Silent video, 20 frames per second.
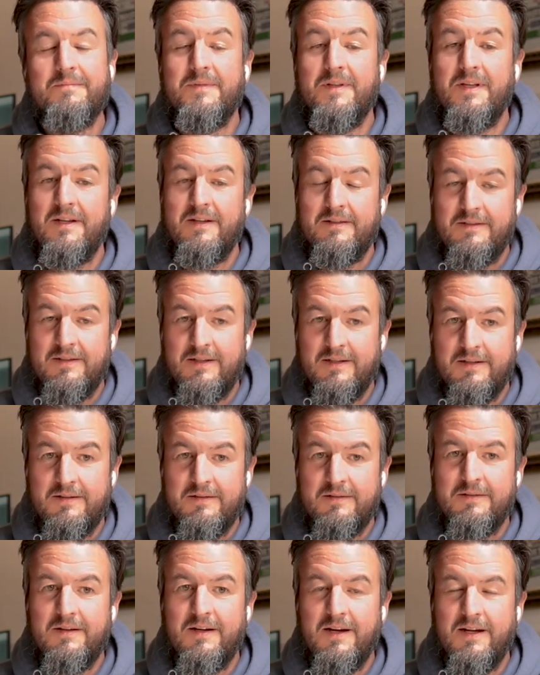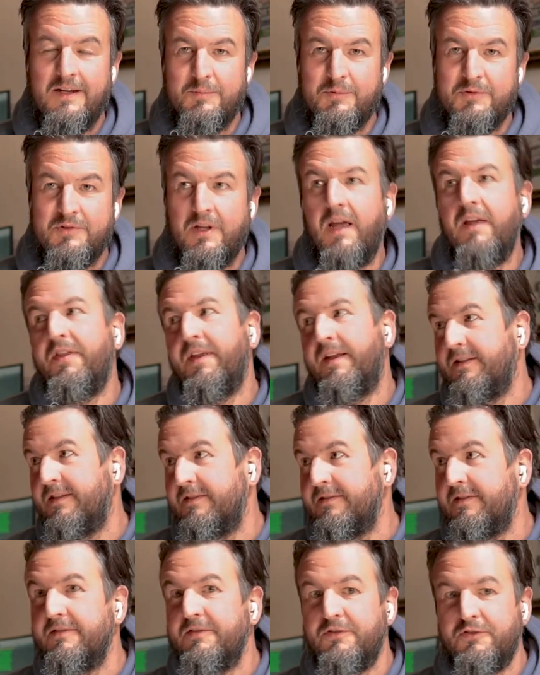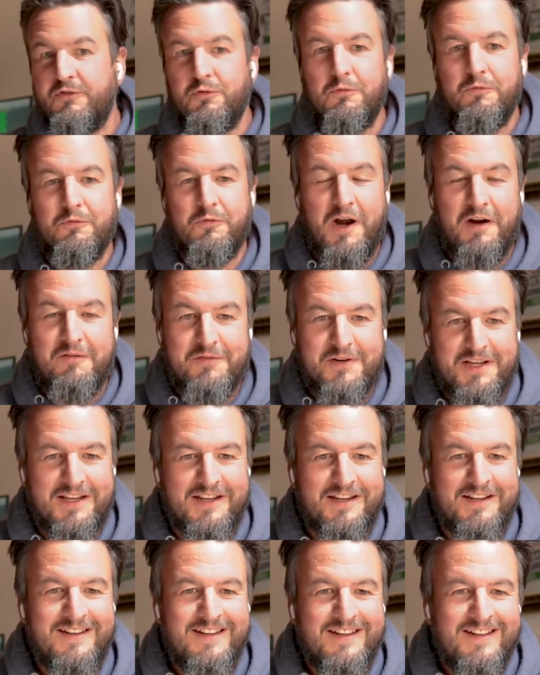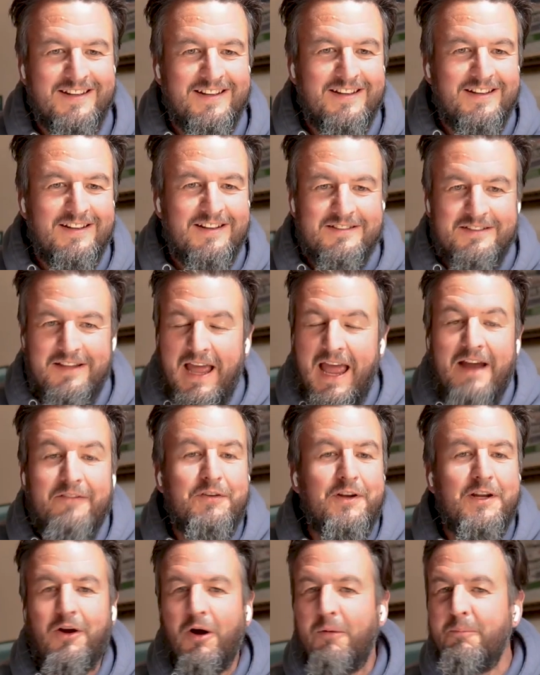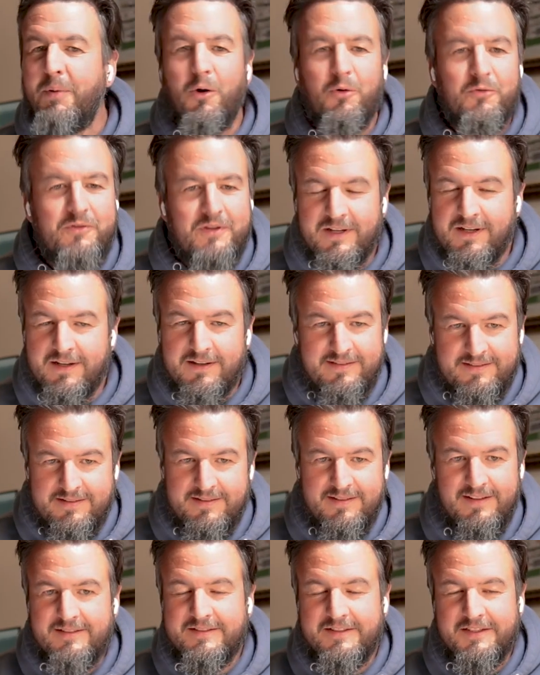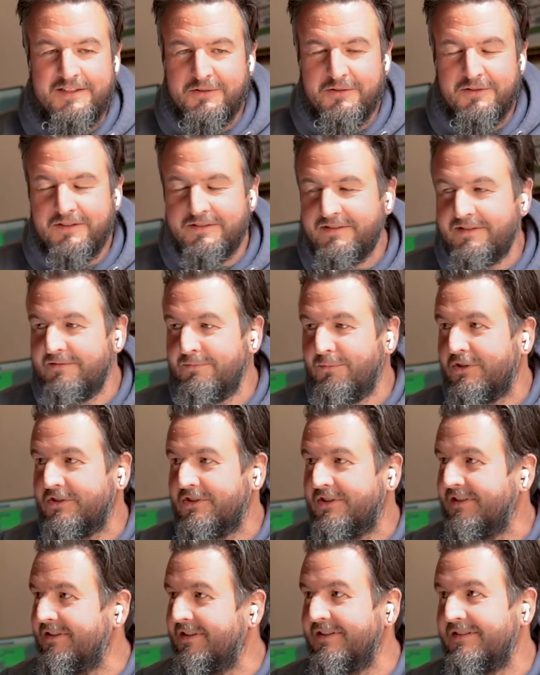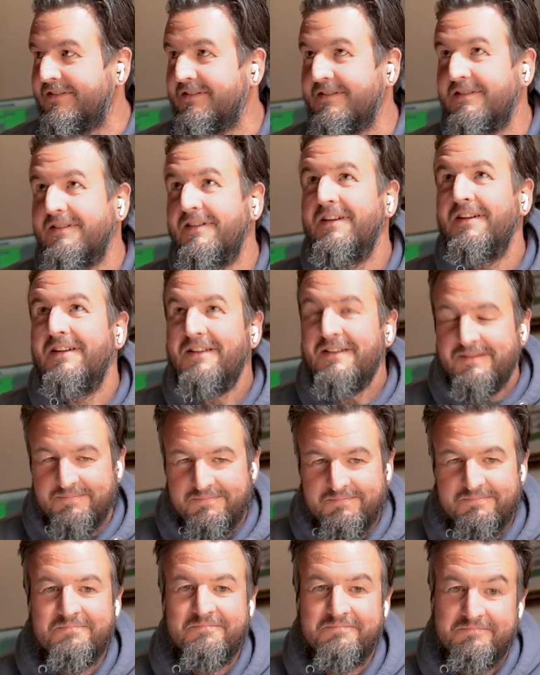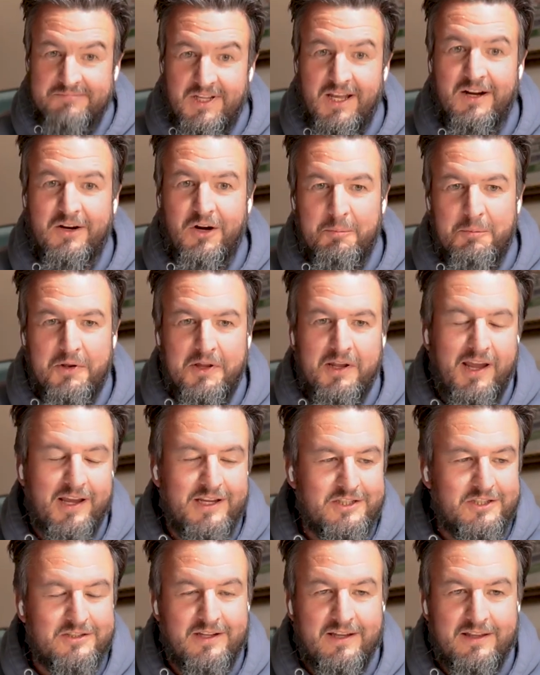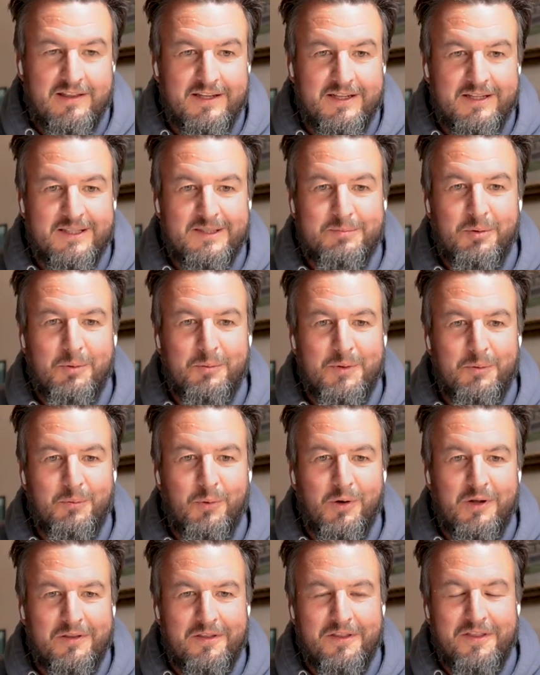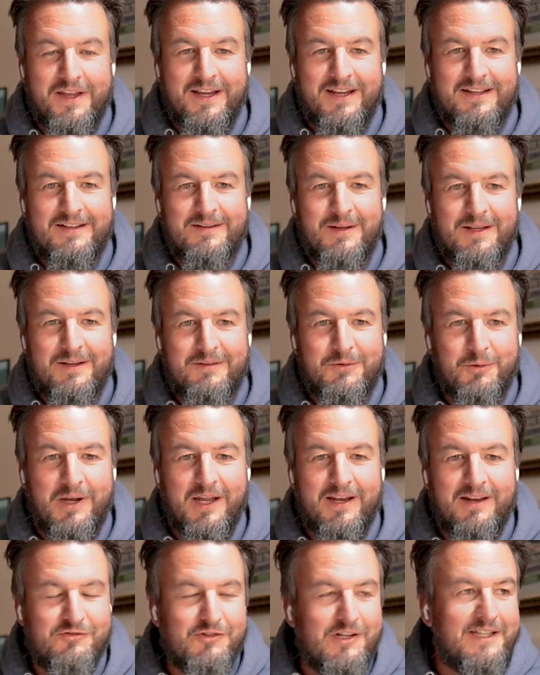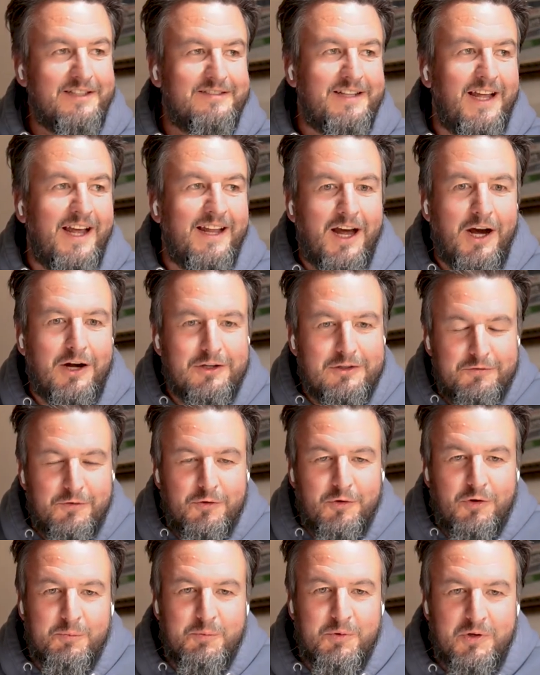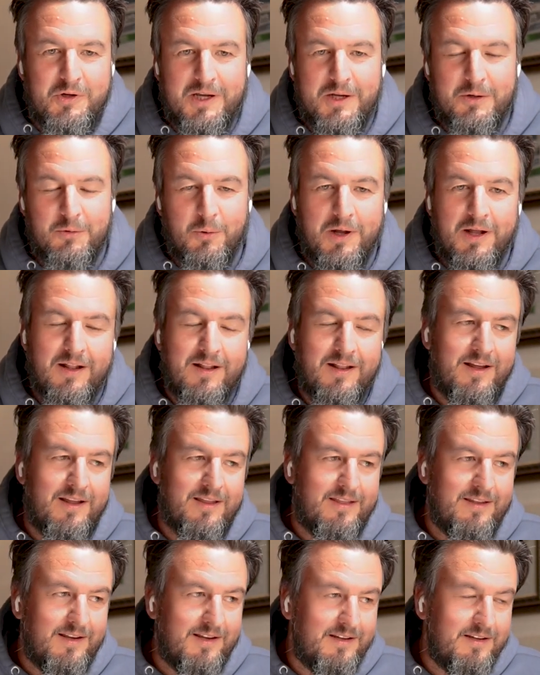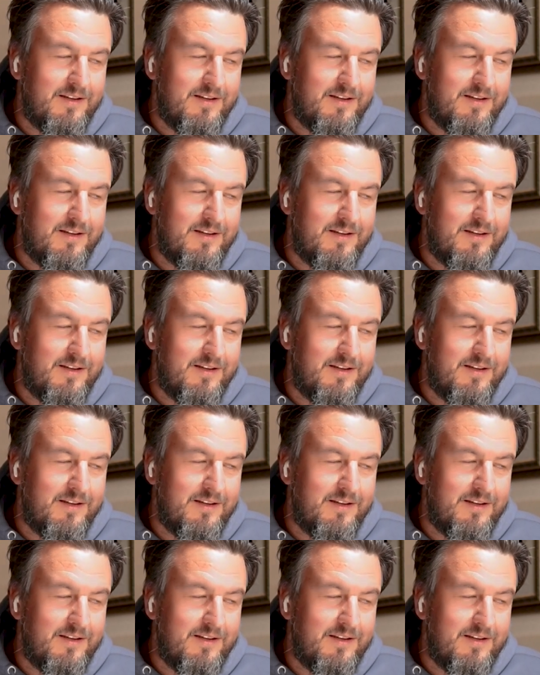Yeah, 100%. I think this is true for every composer that's listening to this and watching this. Yeah, communication, I think, is probably the one thing. You can really stand out if you communicate well, I think.